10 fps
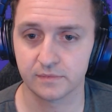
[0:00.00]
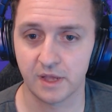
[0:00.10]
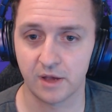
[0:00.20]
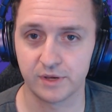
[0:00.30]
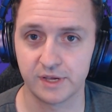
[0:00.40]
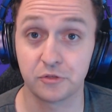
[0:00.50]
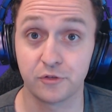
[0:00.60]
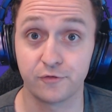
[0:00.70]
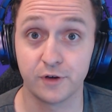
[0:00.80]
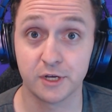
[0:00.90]
Now we're here at the
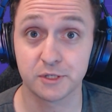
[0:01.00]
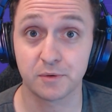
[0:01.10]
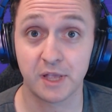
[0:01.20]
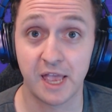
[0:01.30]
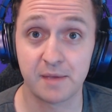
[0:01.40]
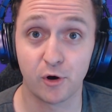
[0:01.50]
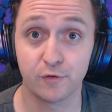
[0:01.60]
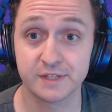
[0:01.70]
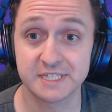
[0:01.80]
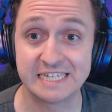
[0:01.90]
first game of
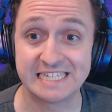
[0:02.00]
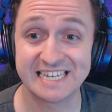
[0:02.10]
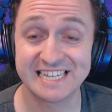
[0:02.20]
the season.